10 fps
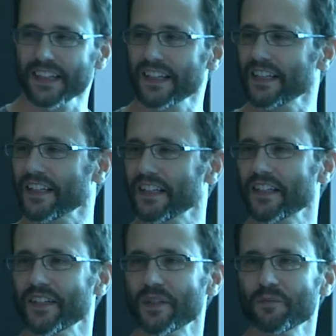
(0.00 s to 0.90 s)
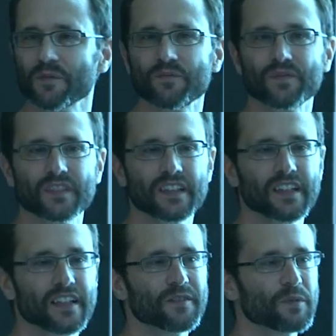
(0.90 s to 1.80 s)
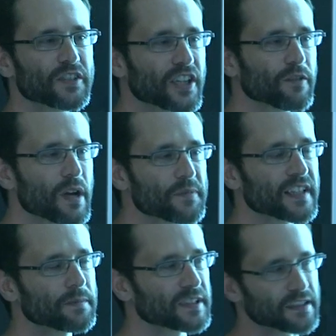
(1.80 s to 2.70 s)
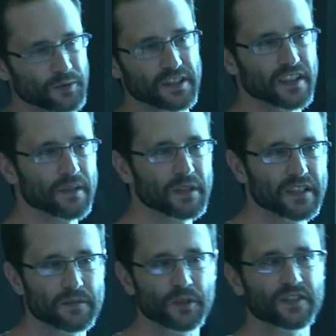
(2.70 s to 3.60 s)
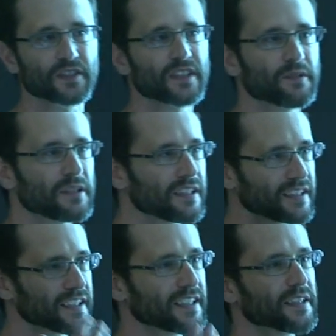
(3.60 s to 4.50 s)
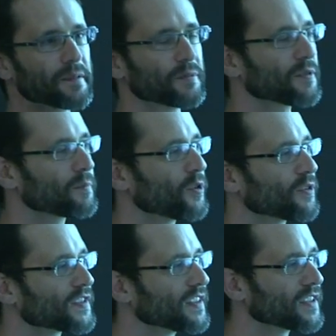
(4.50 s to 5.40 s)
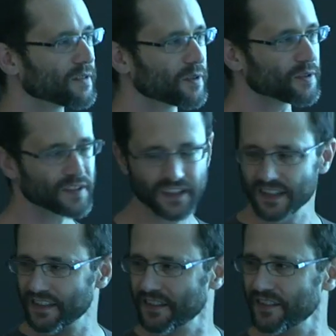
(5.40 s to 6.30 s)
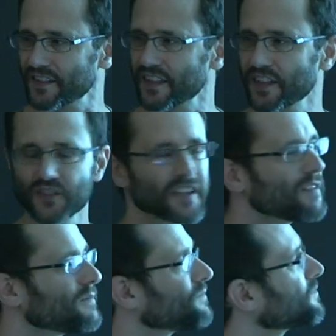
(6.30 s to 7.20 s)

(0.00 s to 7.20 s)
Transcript: um, and we share website, but at Princeton, I mean, at Princeton, they will uh, pro progress in their own uh, schedule.